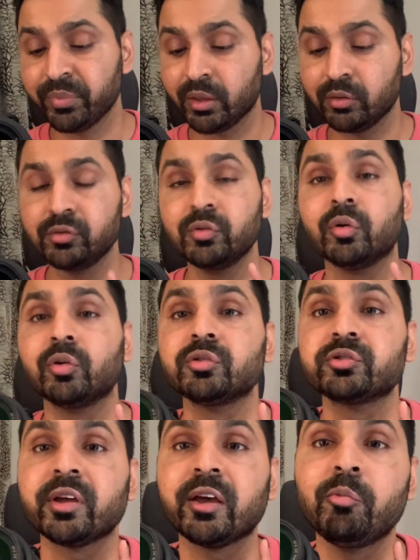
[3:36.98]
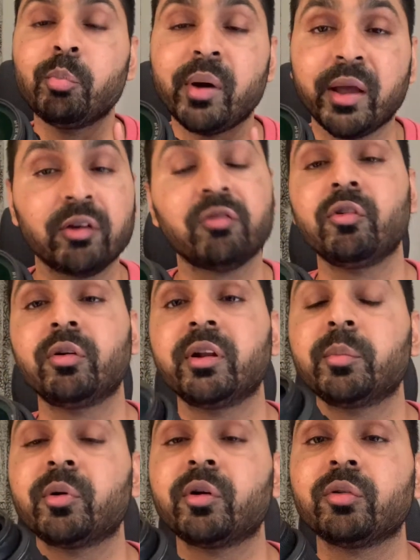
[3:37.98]
you also have microphone
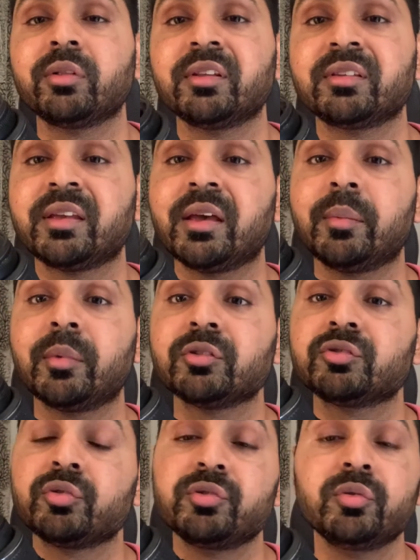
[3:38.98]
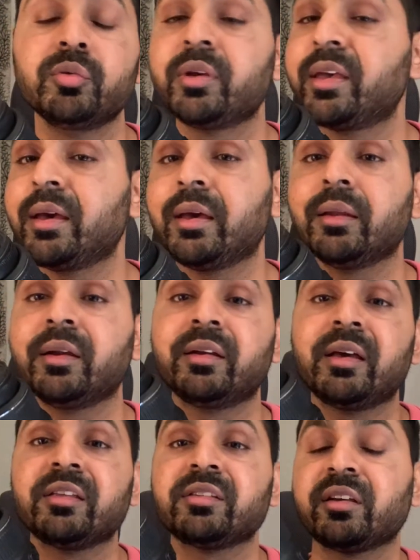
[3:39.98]
input on this camera, so you can
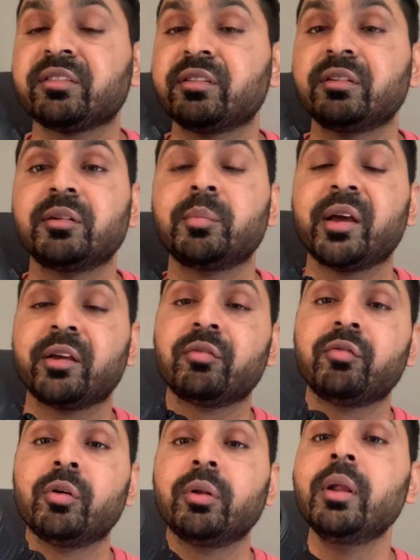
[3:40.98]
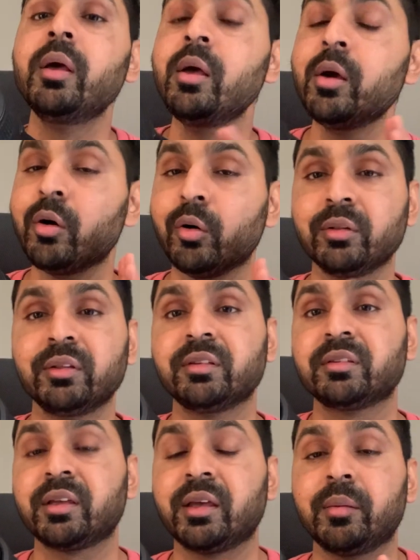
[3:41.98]
attach external microphone on this
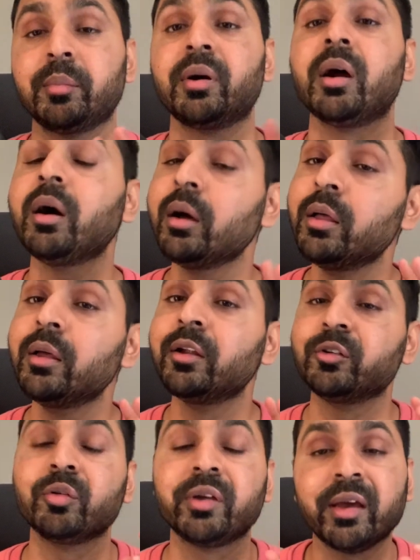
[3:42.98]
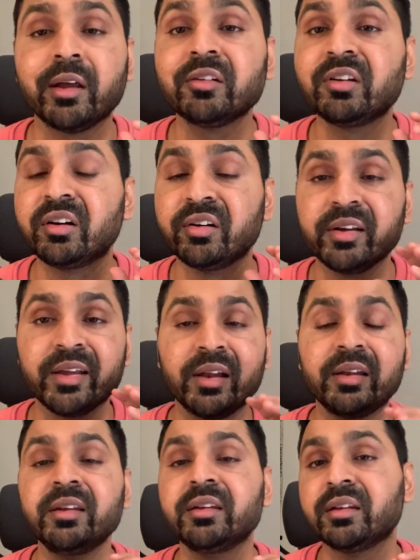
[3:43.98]
camera to get
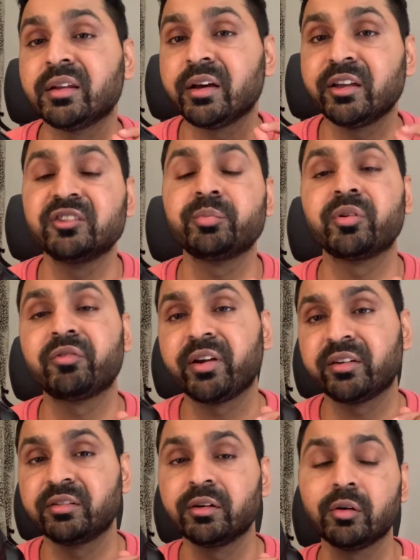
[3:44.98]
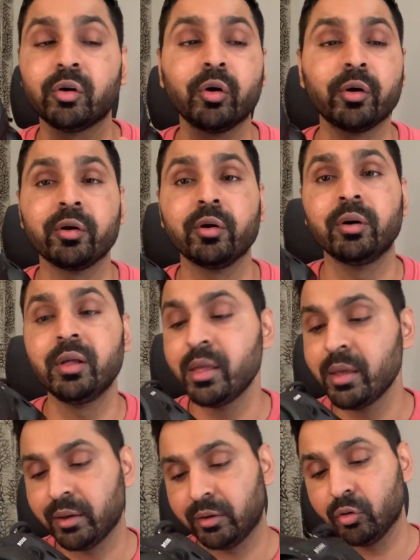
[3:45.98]
really nice professional audio.
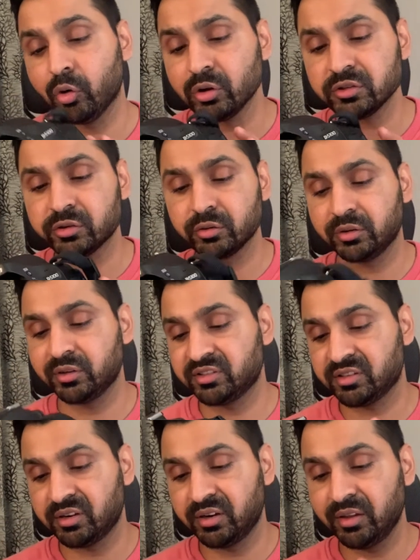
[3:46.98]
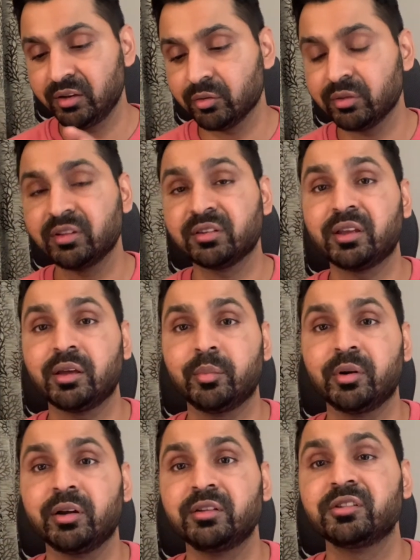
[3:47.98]
And also the screen on this
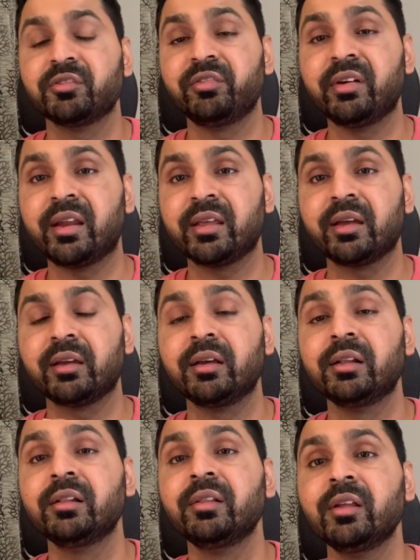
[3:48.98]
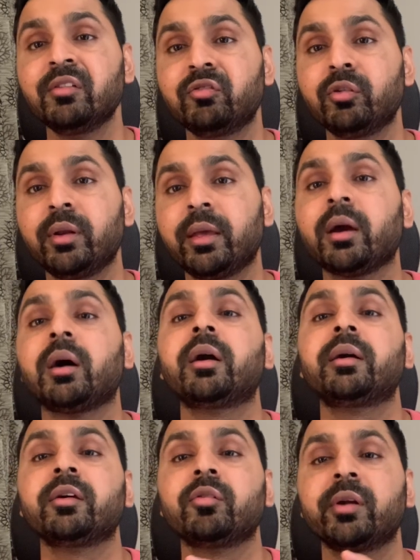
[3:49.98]
camera is a very angle fully
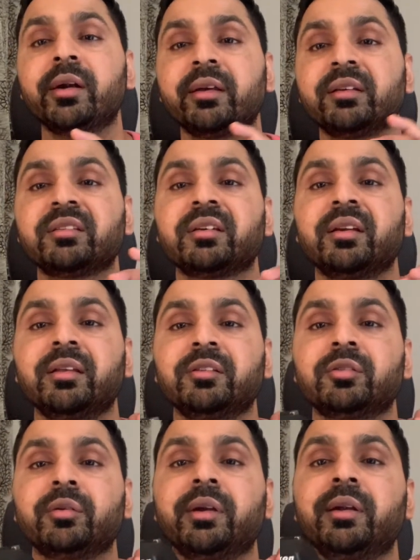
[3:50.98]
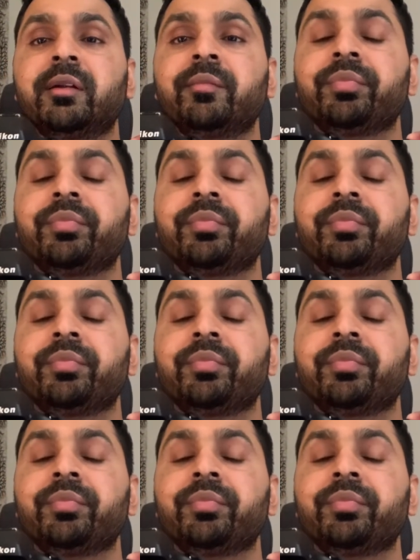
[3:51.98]
articulating screen, so it